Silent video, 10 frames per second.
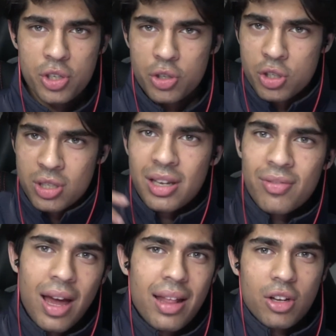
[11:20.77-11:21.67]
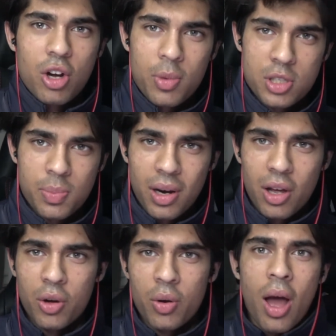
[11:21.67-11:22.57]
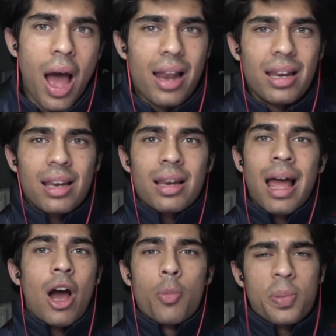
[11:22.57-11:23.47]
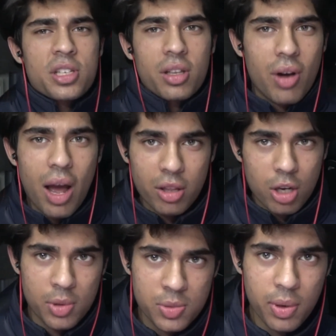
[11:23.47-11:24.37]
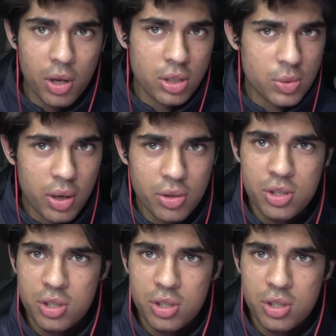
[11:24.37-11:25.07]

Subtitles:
So just leave that in the comments below and help each other out in the comments below as well.